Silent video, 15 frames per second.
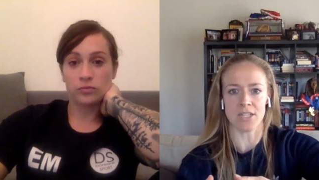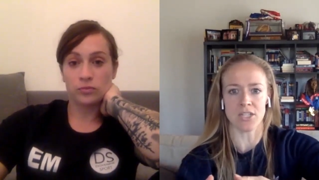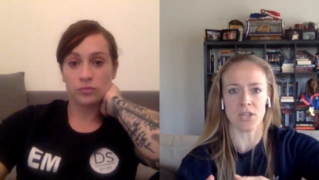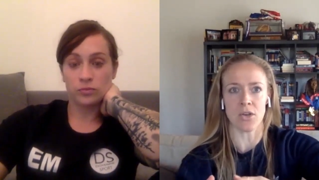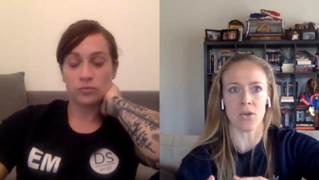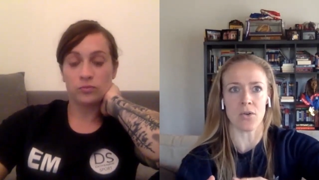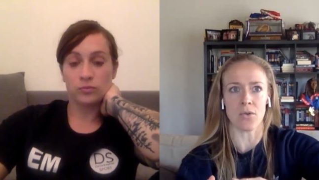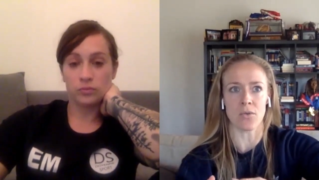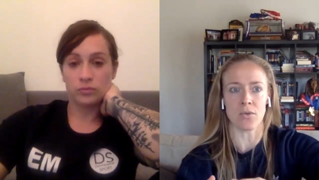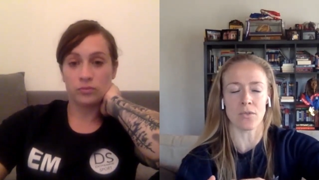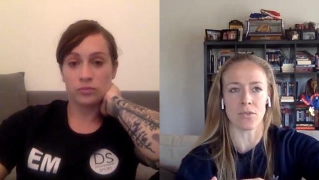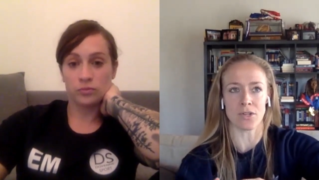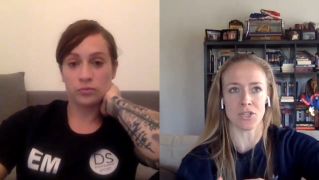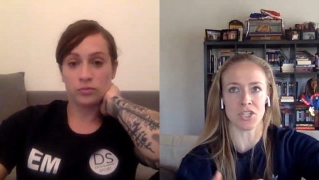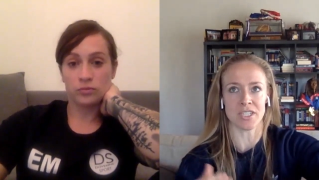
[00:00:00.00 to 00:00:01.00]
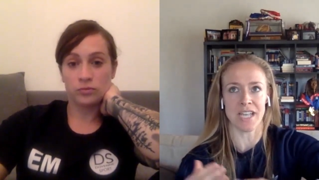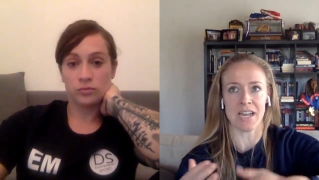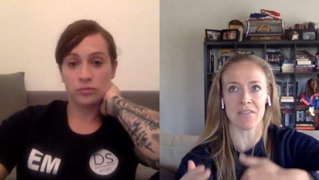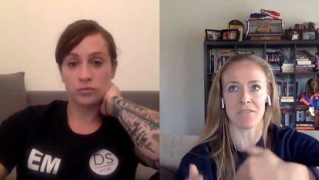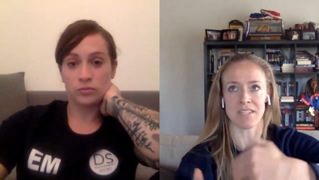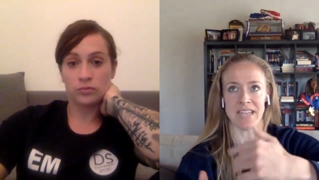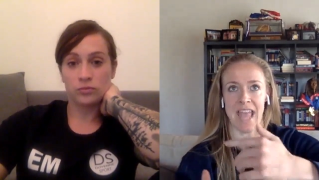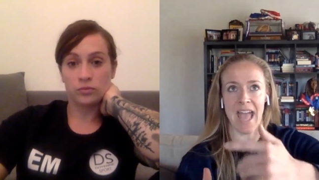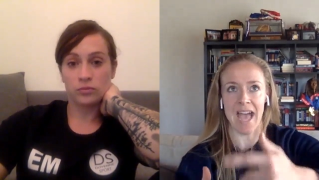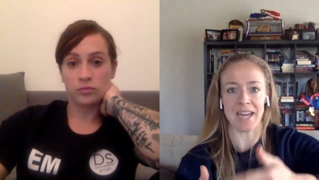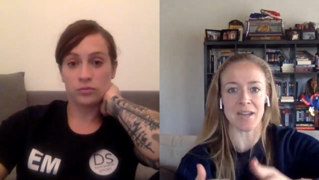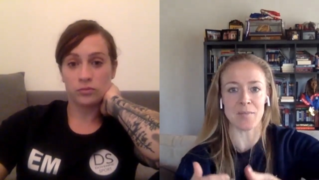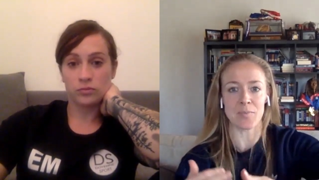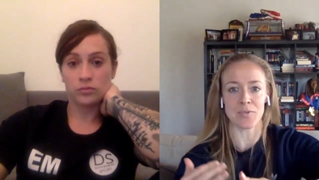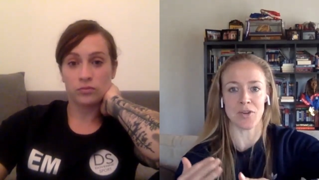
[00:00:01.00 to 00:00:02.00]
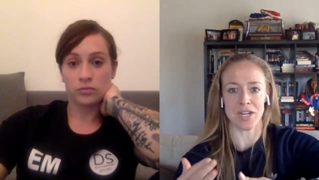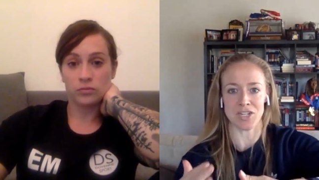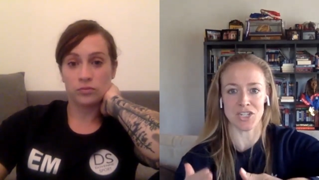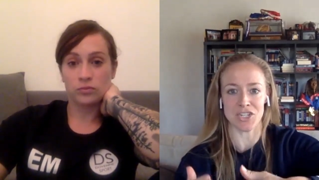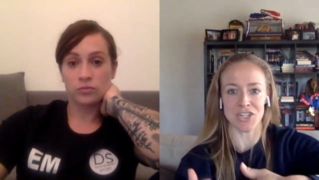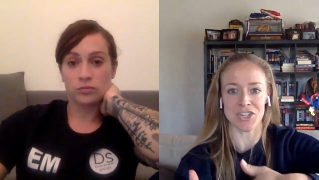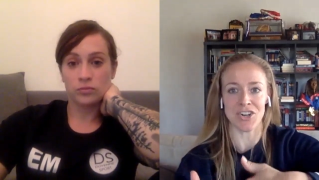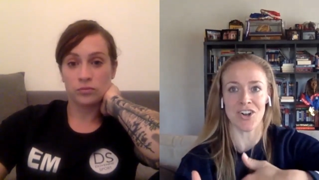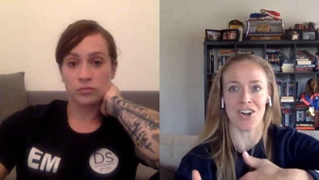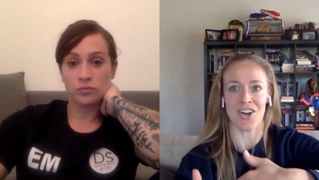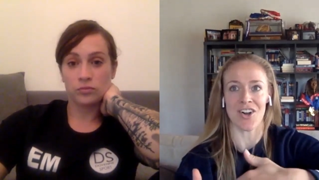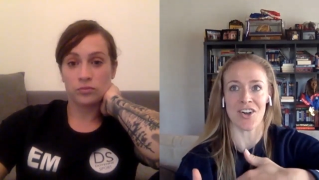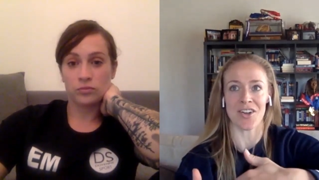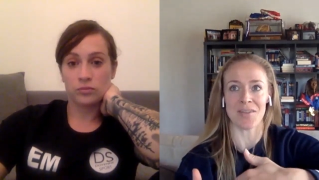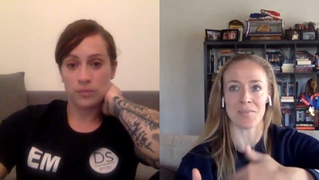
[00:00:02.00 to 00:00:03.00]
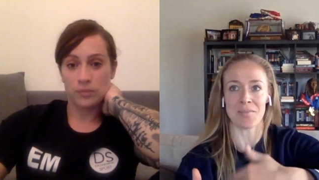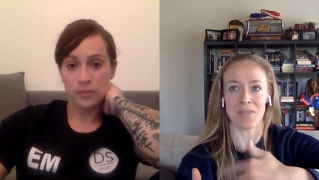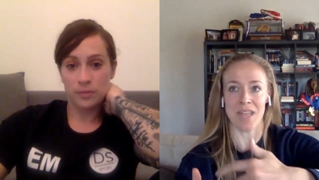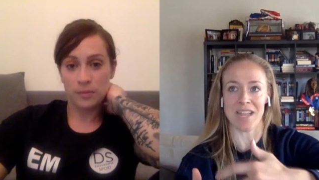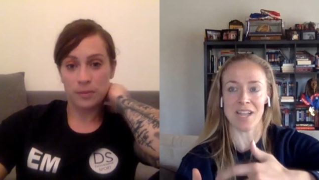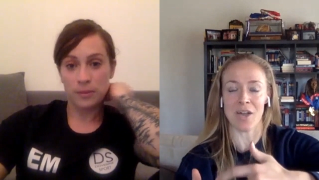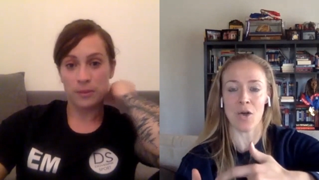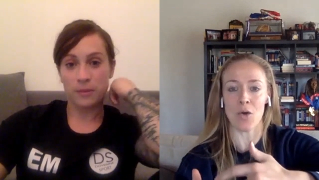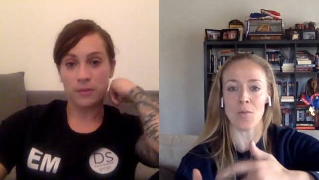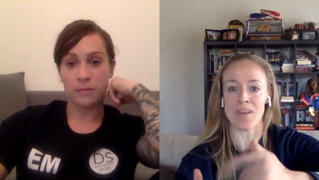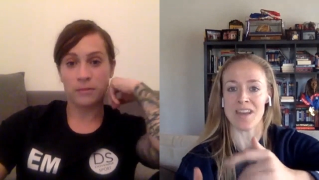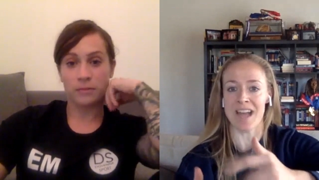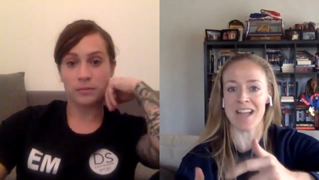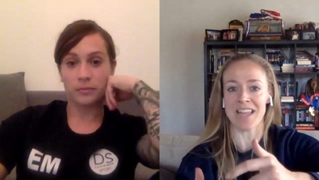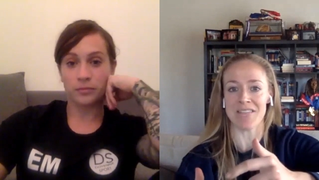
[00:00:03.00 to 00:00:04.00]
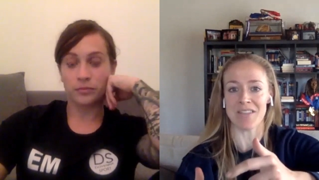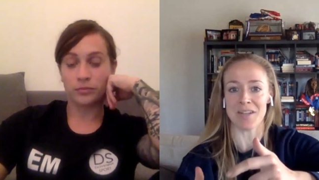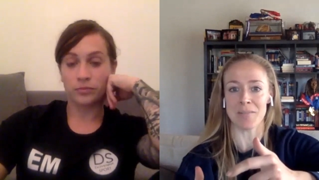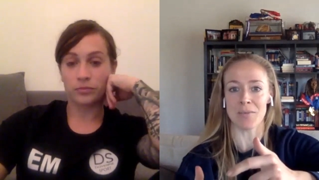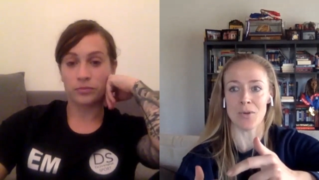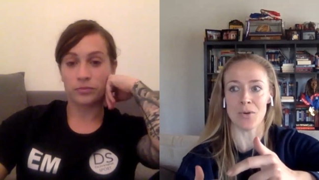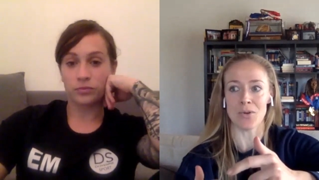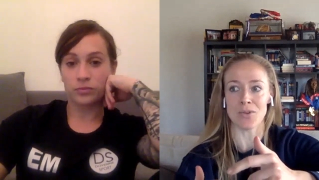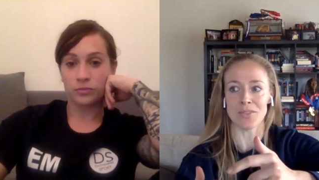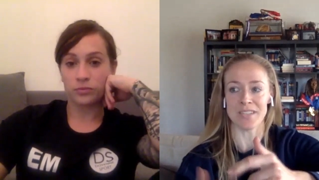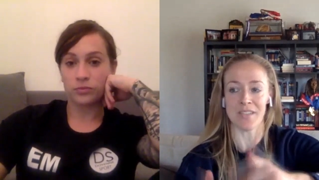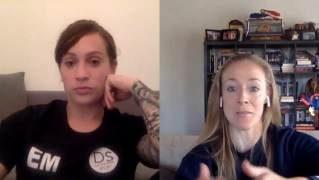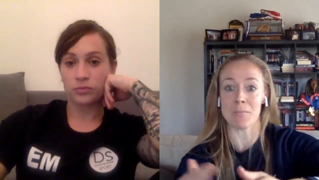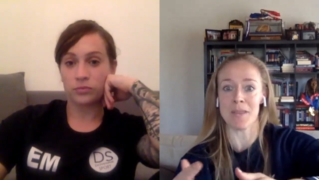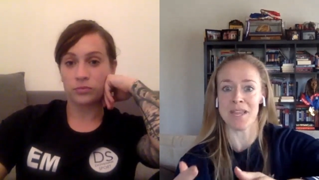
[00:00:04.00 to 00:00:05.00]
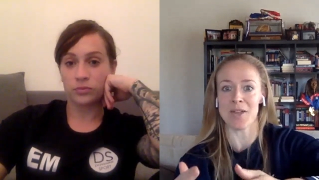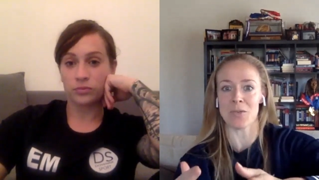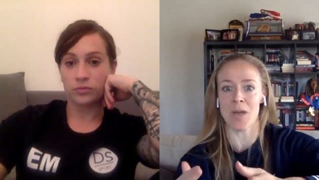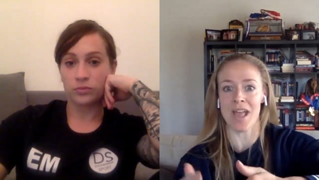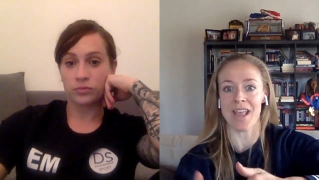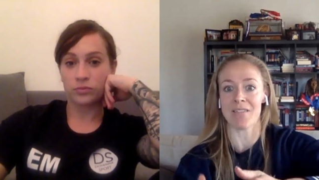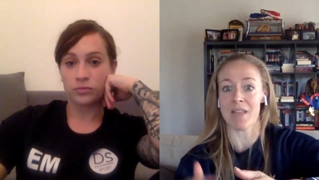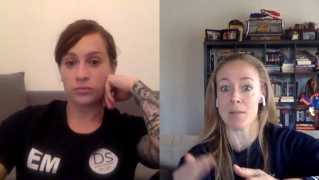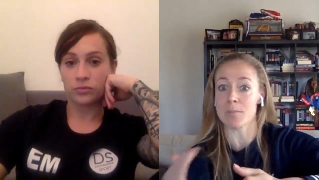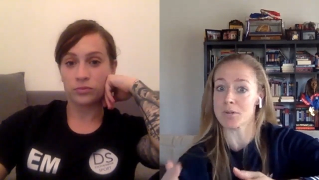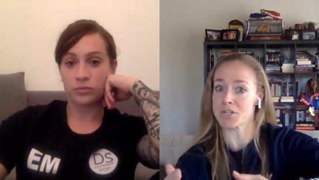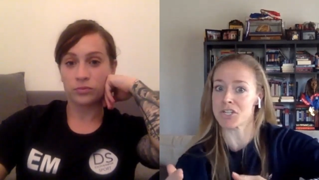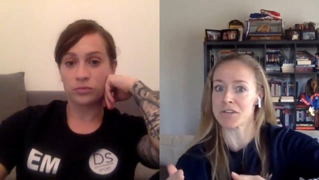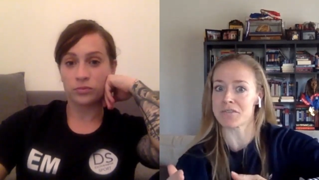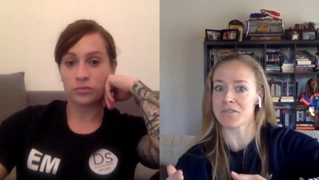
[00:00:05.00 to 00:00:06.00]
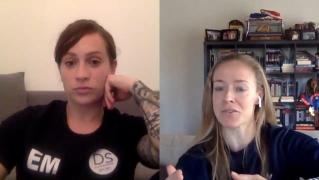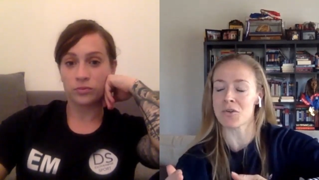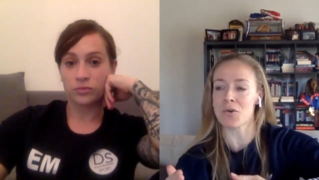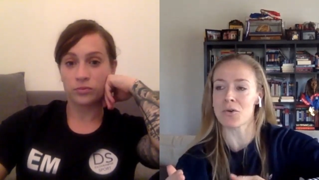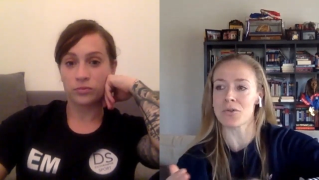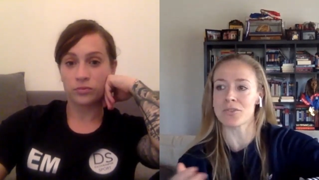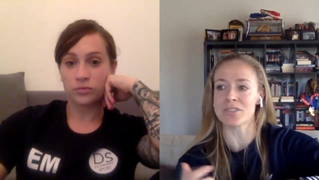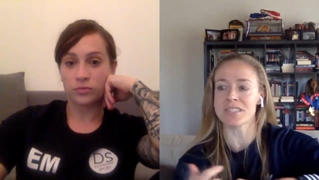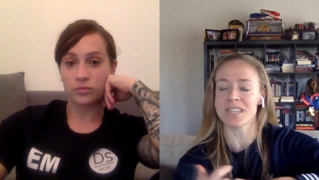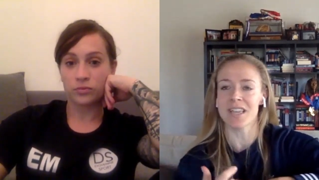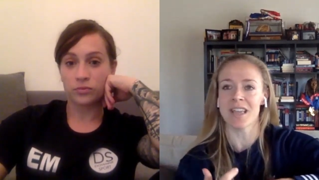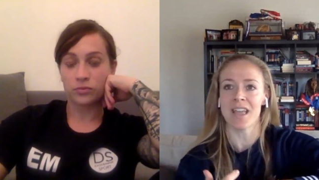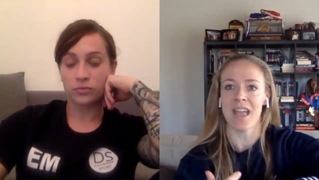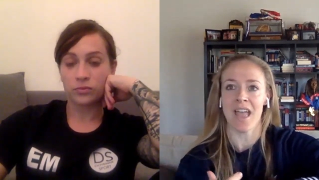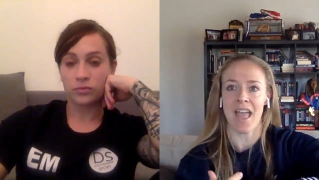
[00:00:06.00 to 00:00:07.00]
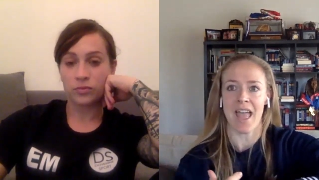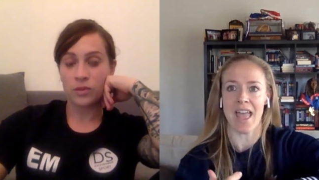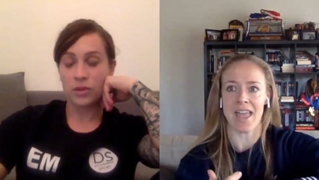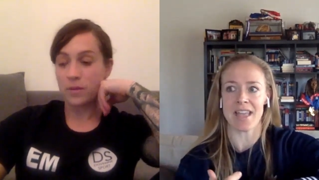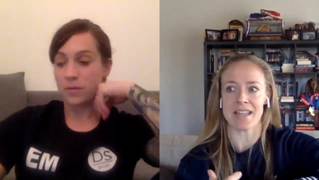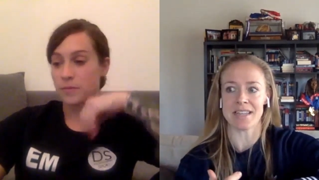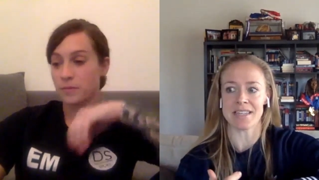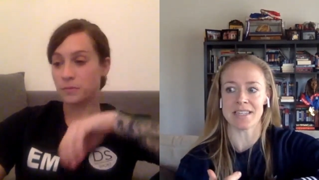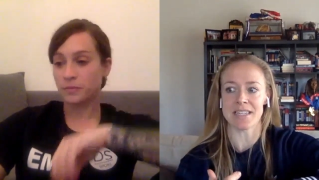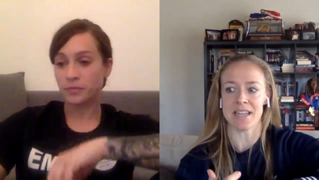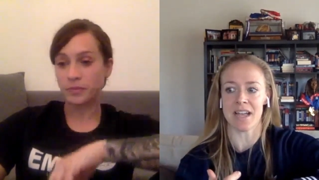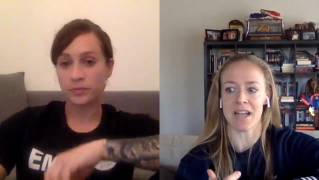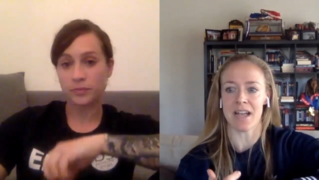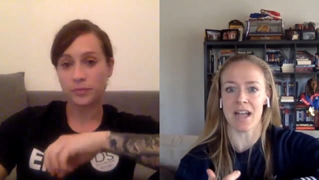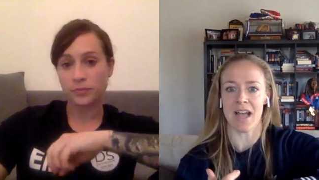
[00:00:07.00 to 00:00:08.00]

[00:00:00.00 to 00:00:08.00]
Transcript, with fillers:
Speaker 1: So there's just kind of this added pressure on playing at home and not giving up goals and then being away and like pushing for goals. And